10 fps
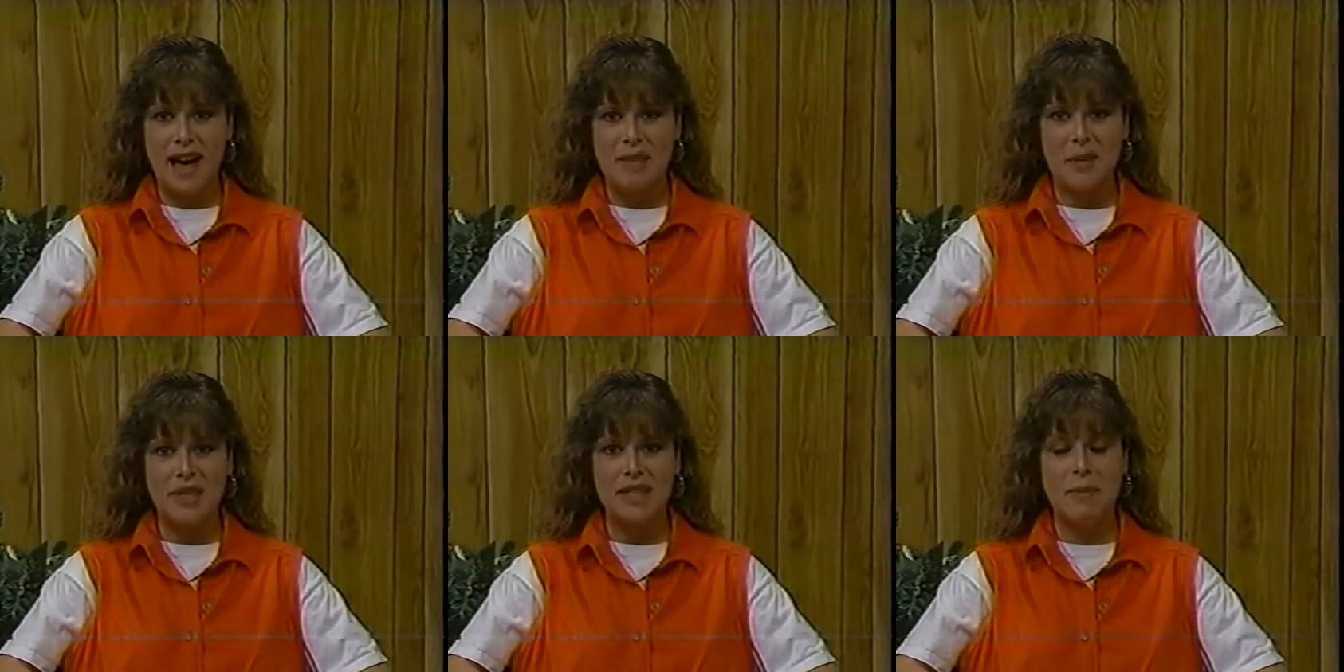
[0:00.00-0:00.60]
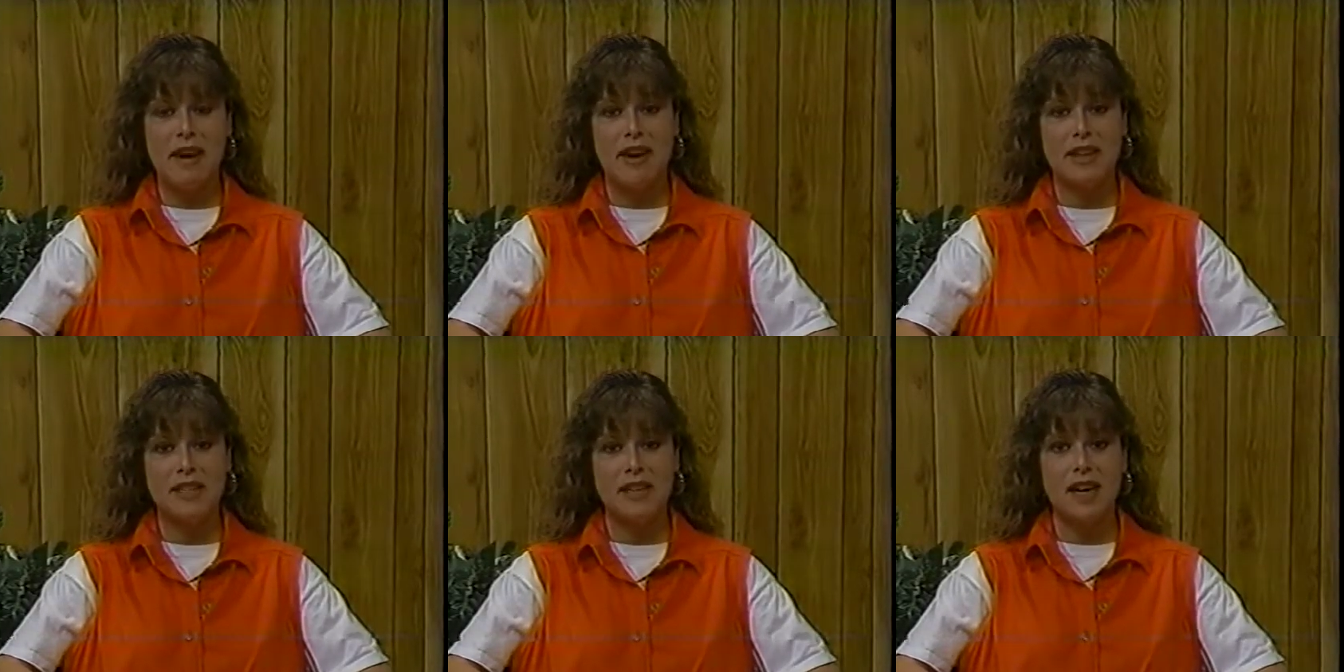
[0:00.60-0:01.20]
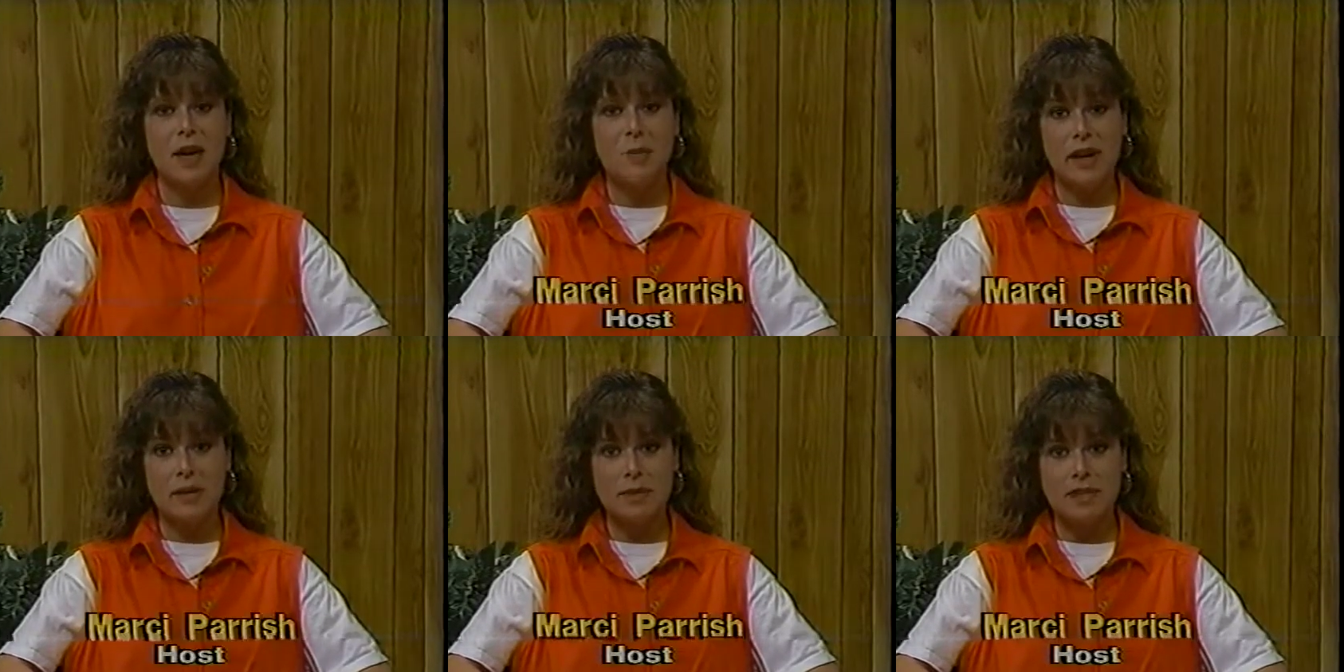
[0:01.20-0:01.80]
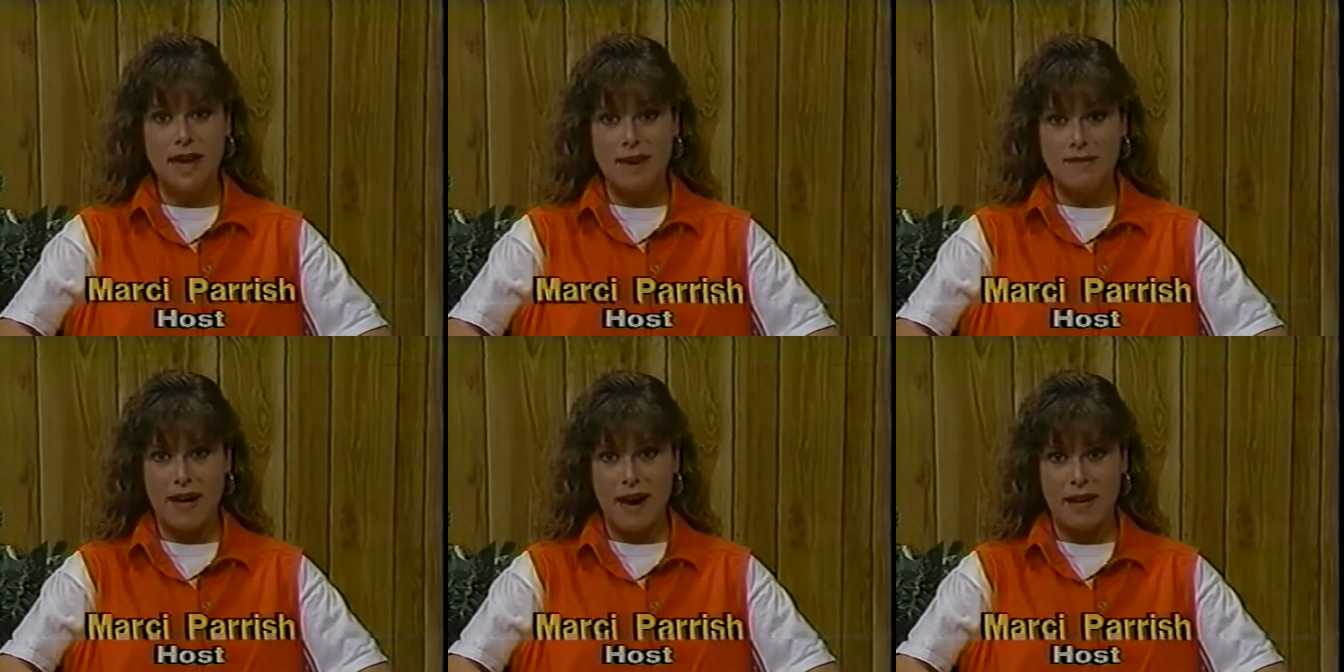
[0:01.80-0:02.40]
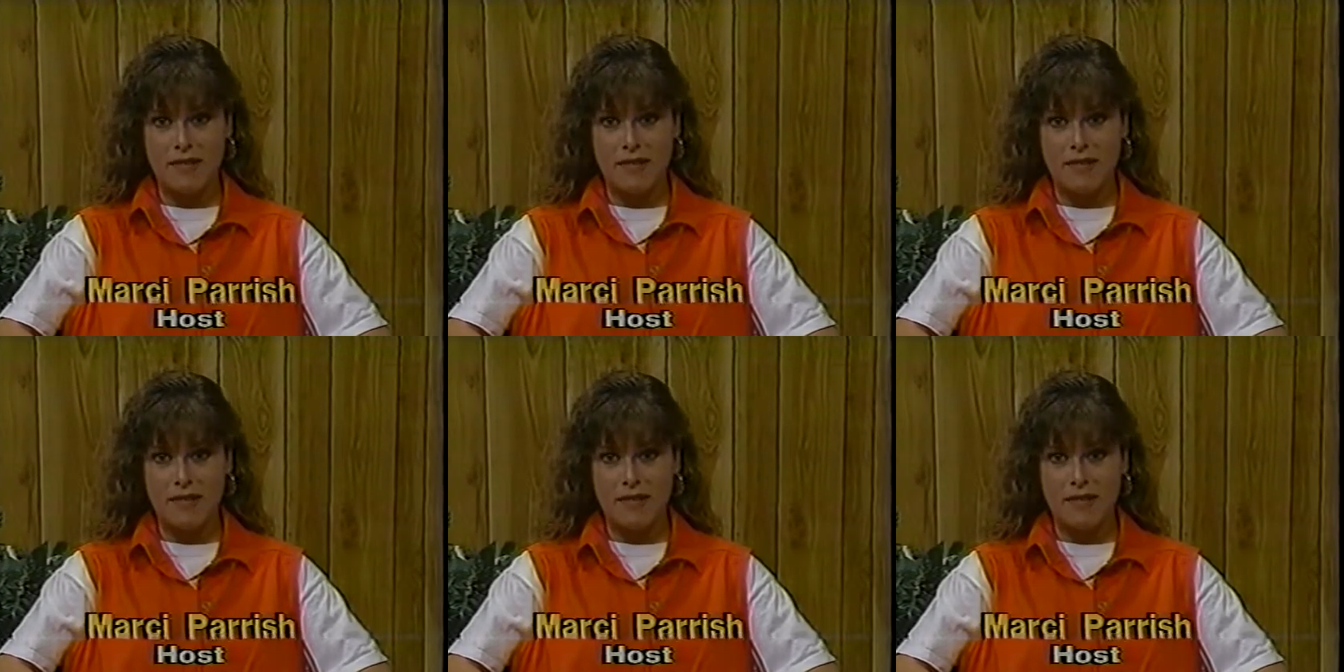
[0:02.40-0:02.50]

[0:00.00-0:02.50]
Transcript: Marcy Parrish. Welcome to Take 5.